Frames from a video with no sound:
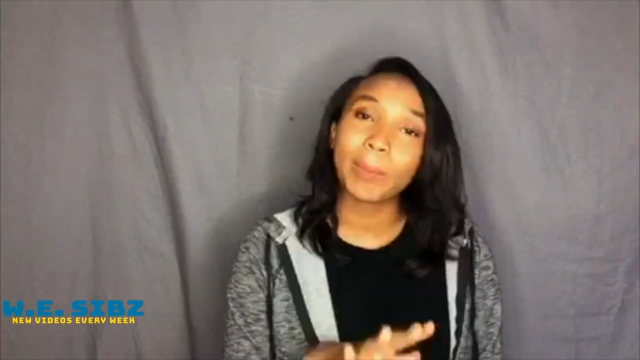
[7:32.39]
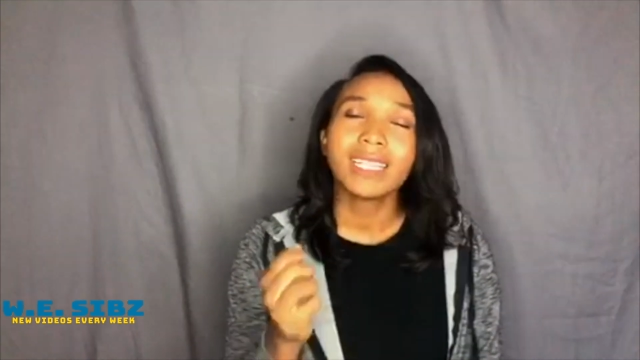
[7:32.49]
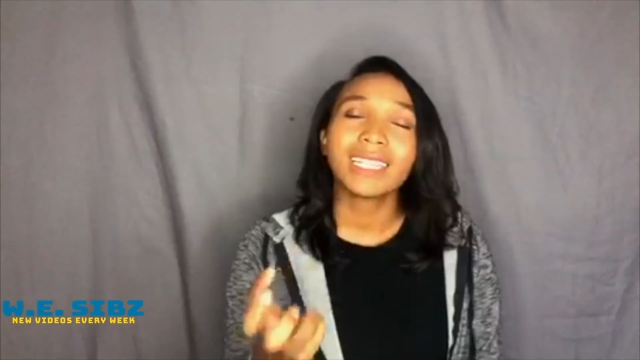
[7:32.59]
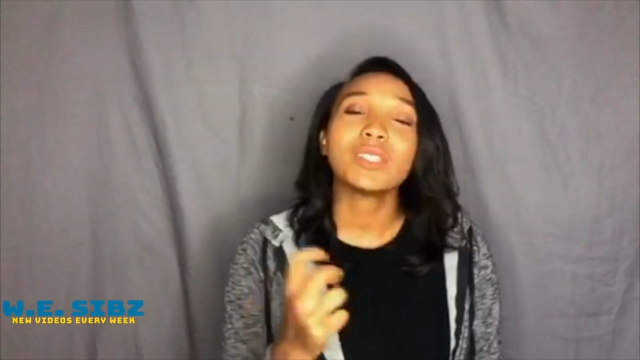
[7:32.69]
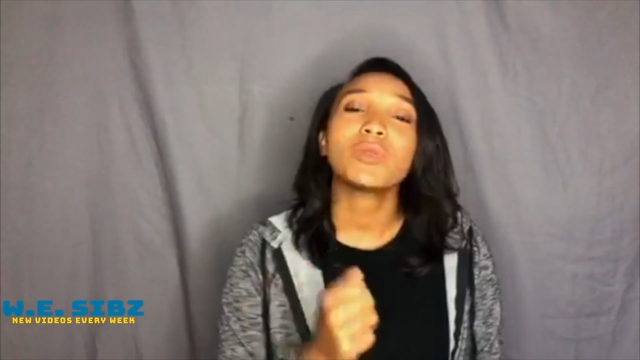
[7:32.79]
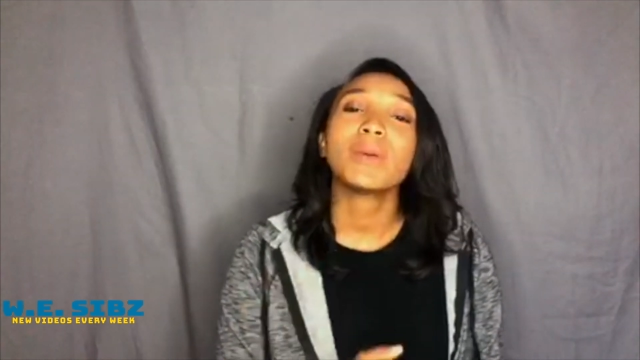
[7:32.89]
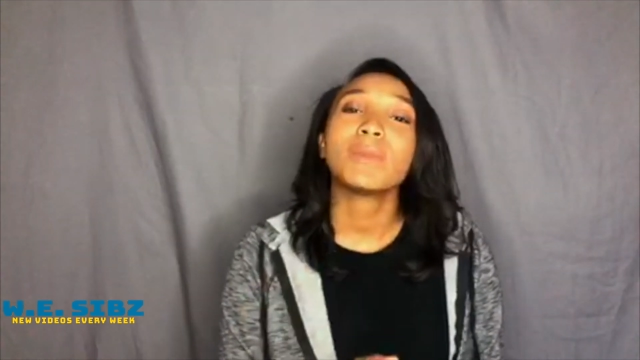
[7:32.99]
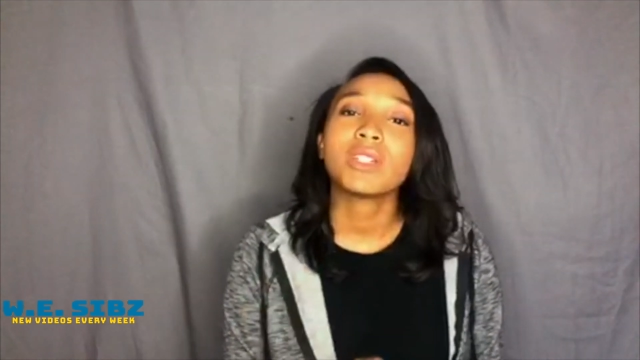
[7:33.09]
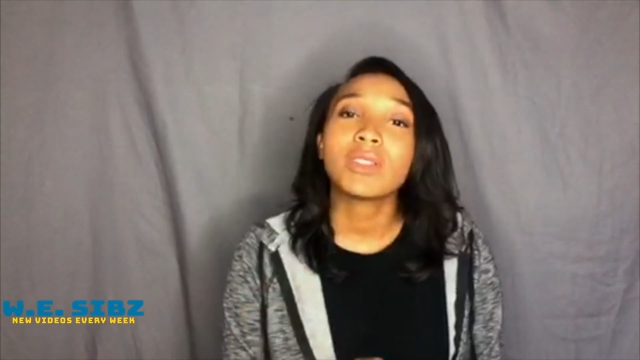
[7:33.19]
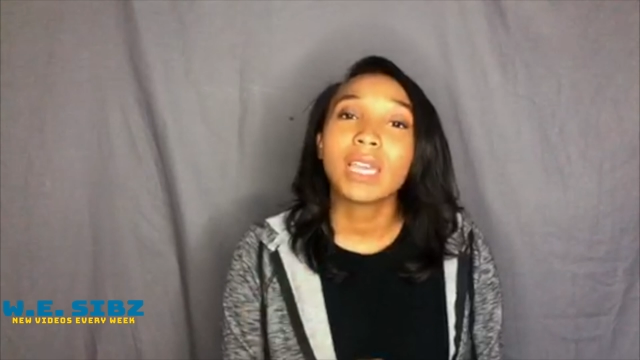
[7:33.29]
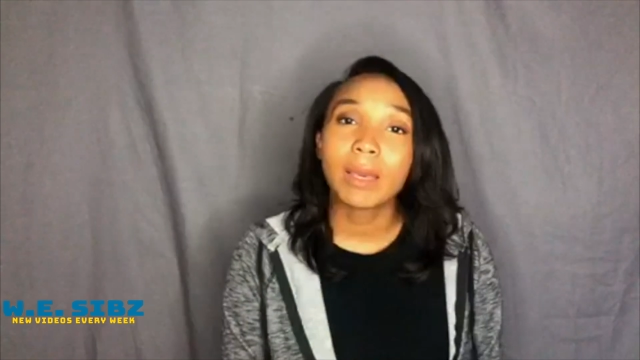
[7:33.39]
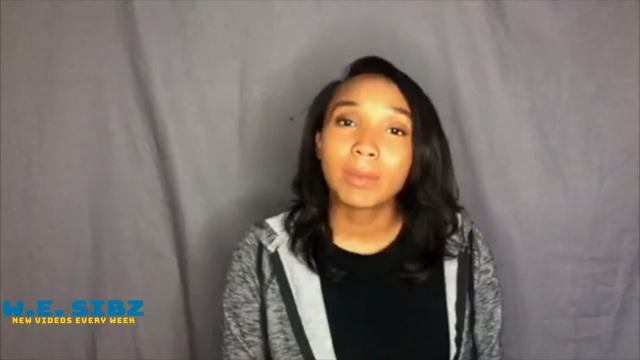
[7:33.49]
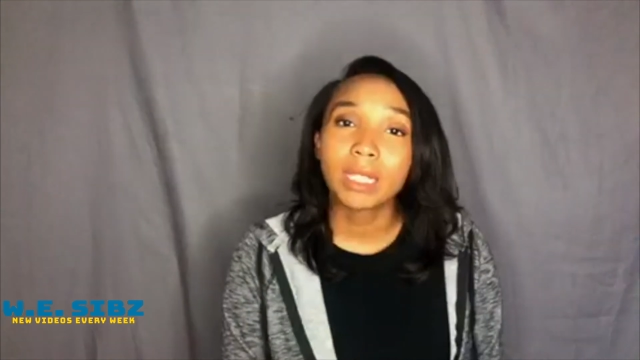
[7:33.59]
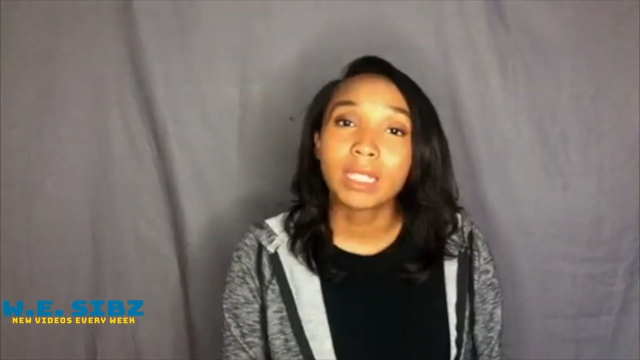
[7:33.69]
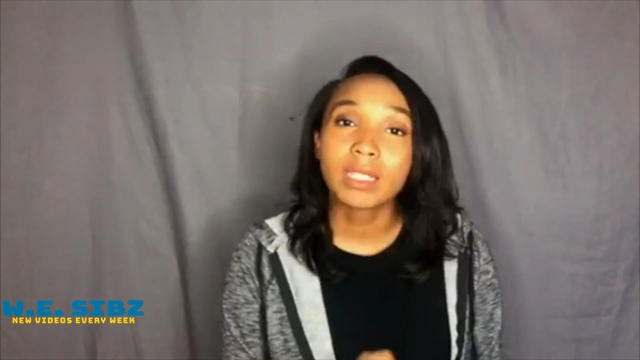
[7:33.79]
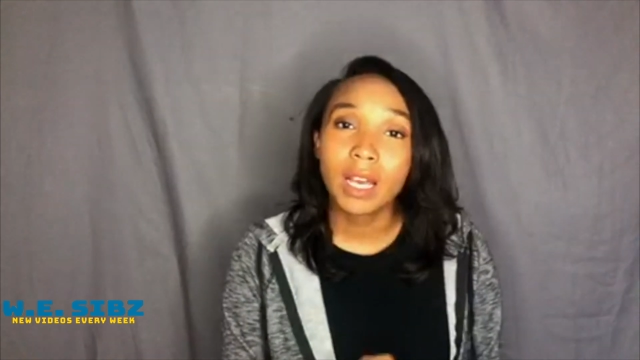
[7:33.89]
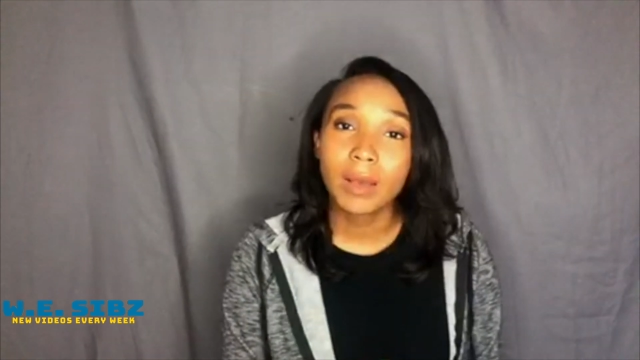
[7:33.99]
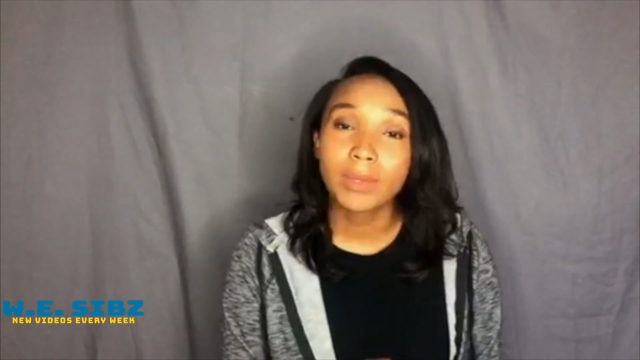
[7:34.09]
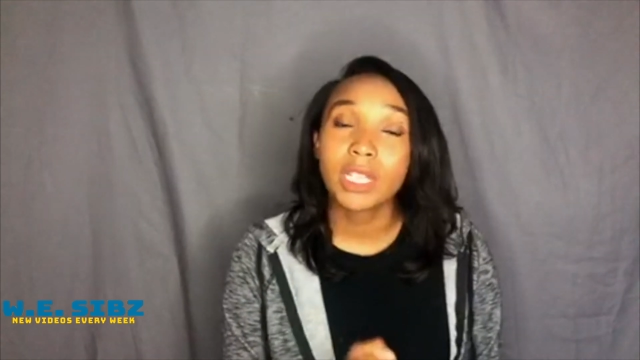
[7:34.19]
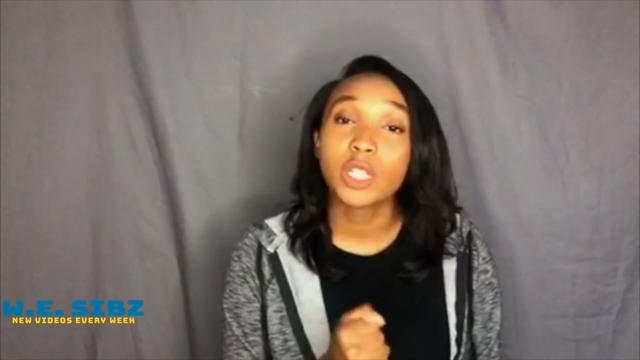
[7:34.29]
Stays with him until the ambulance comes,
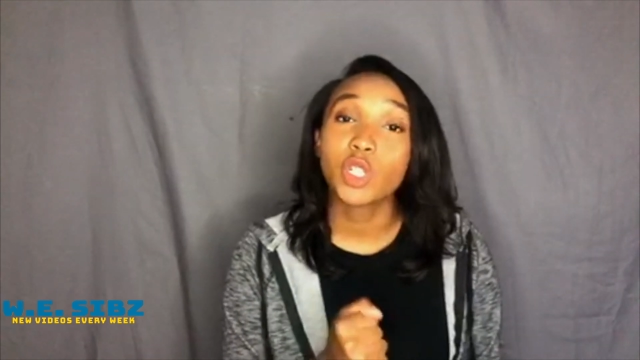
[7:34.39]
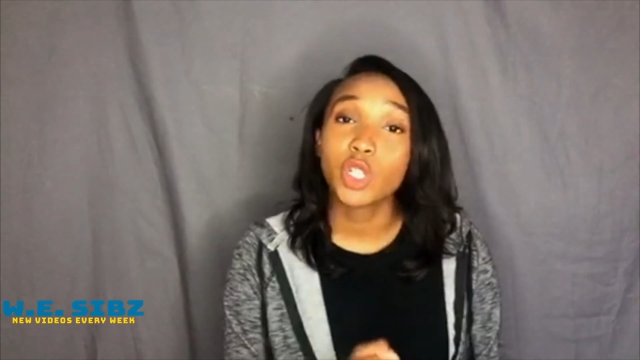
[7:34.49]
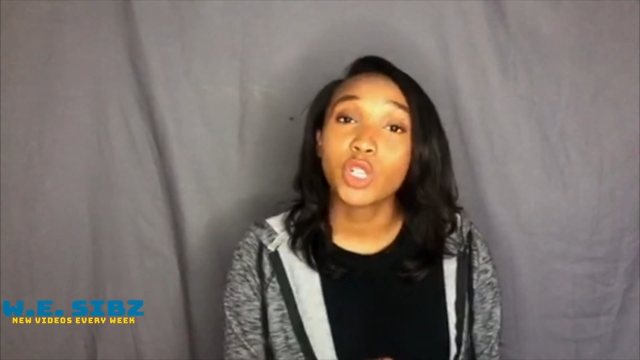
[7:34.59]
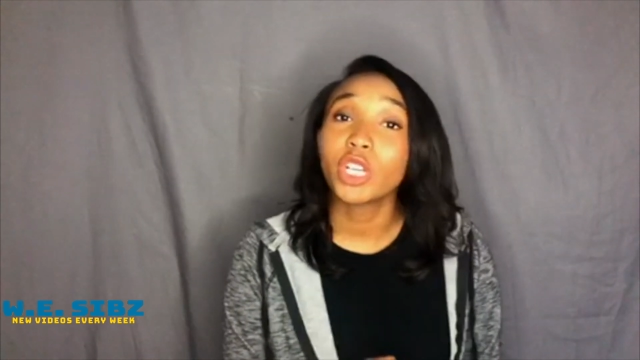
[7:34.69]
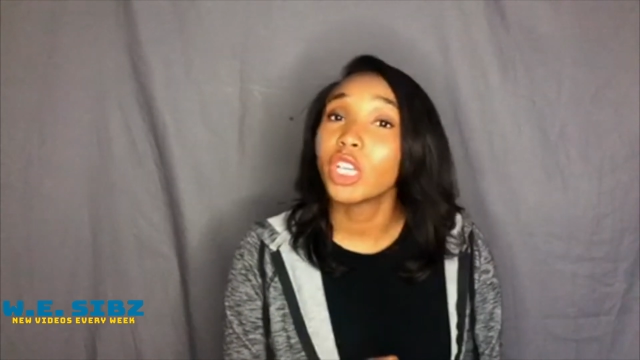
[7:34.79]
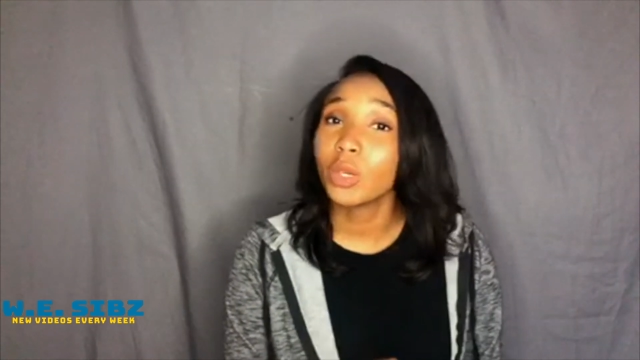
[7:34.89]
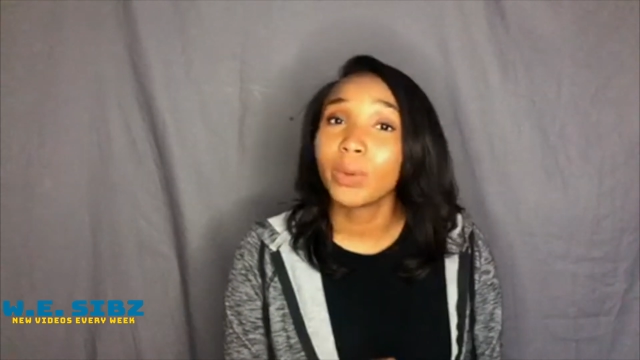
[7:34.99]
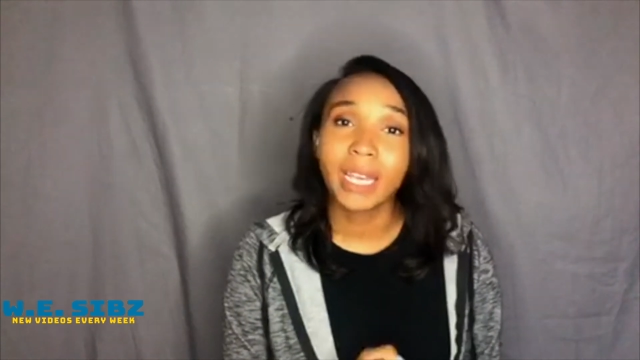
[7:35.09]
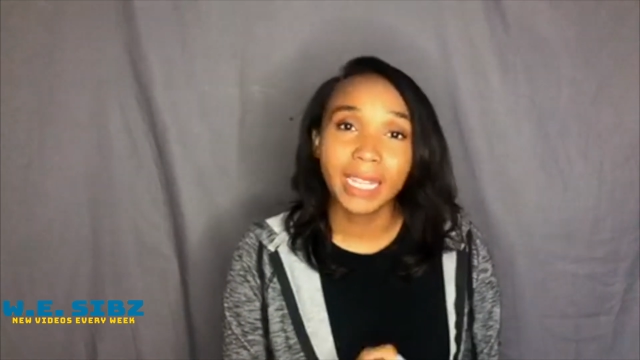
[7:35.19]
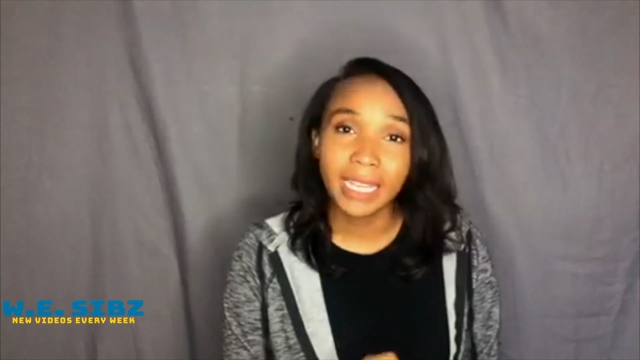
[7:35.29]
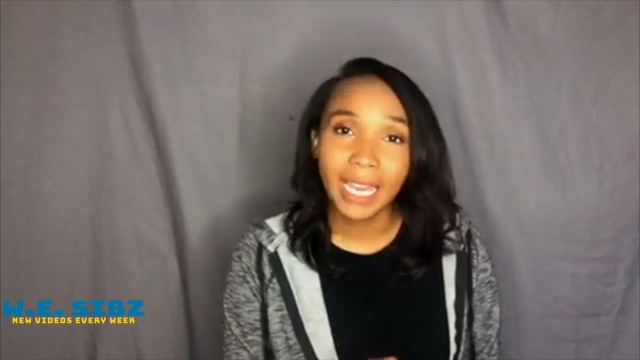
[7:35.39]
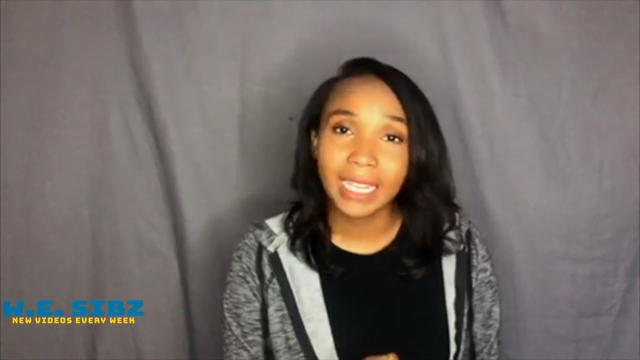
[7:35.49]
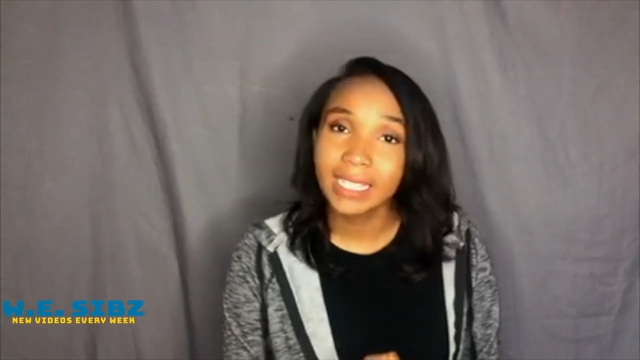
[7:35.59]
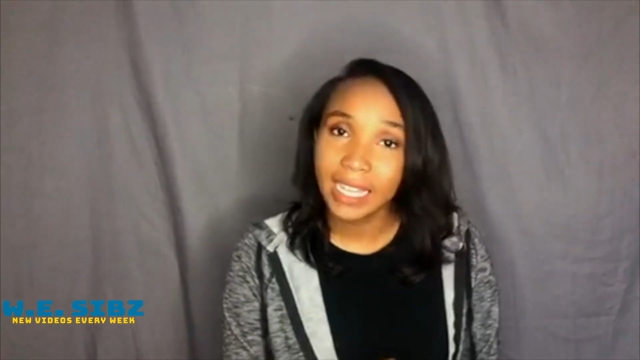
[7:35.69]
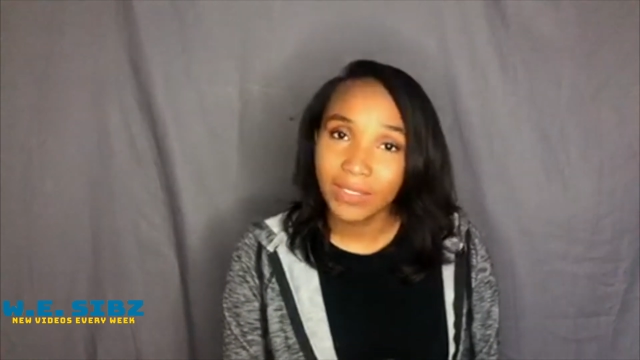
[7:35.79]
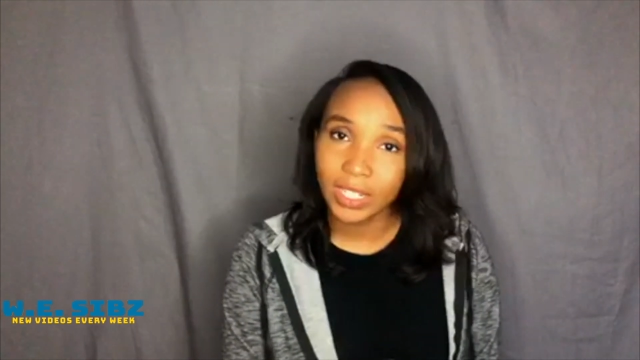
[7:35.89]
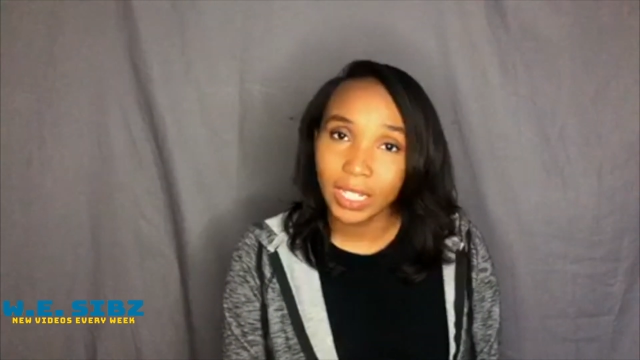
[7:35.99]
ensuring Huey and the gang's safety.